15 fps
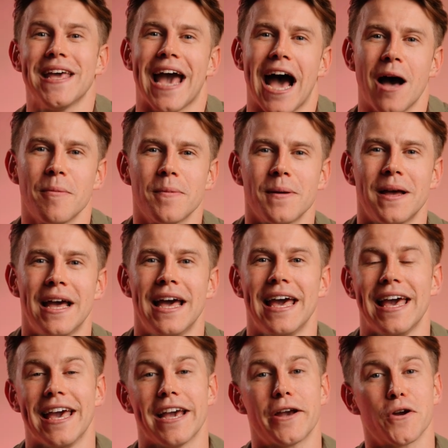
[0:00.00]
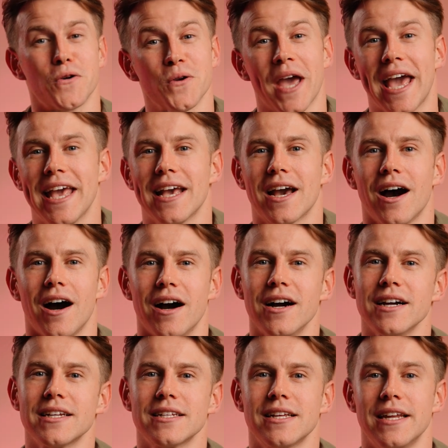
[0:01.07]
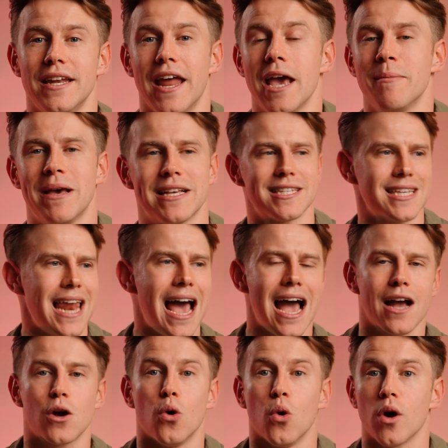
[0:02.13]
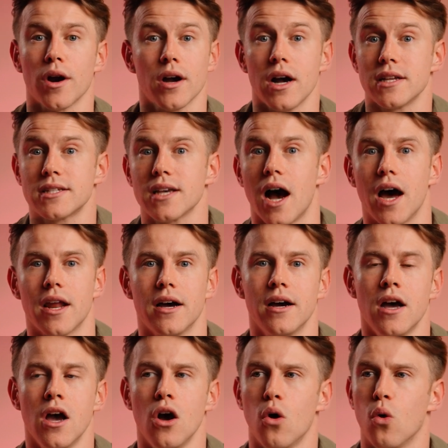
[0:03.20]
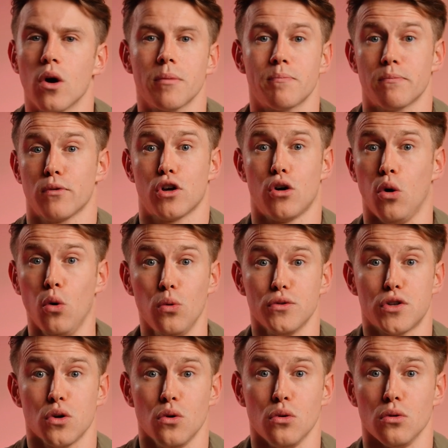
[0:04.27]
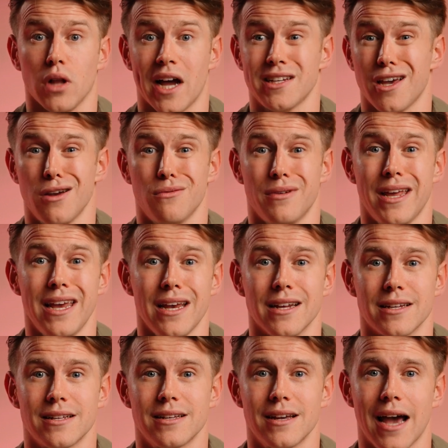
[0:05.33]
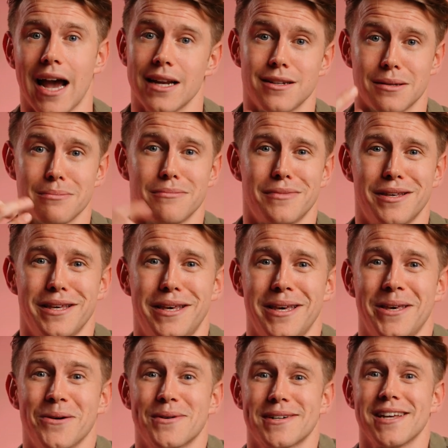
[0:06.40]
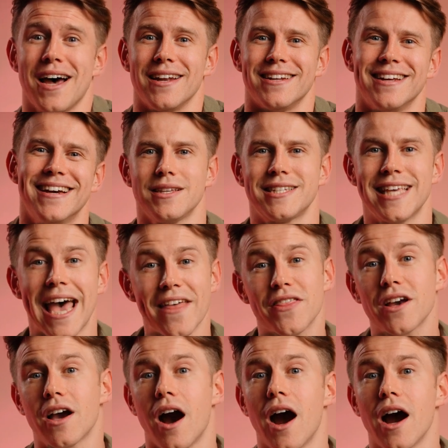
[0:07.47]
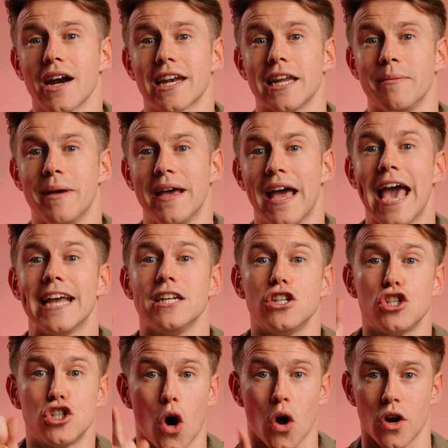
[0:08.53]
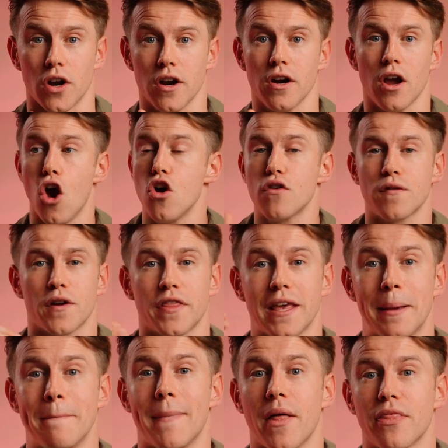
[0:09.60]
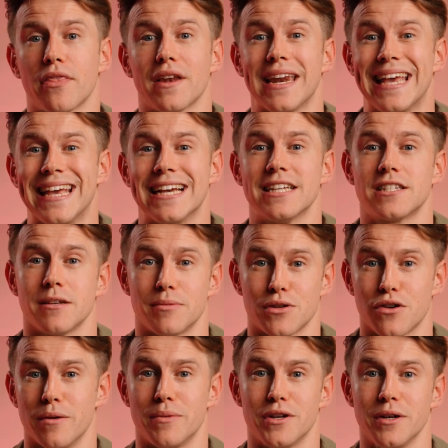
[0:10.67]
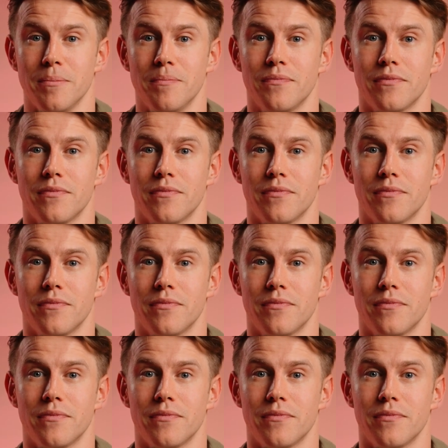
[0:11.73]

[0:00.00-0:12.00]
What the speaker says: the app, hit create card, name Slack or Asana or cool tool I don't need, and you're done. Set the card limit, $1 over the monthly subscription.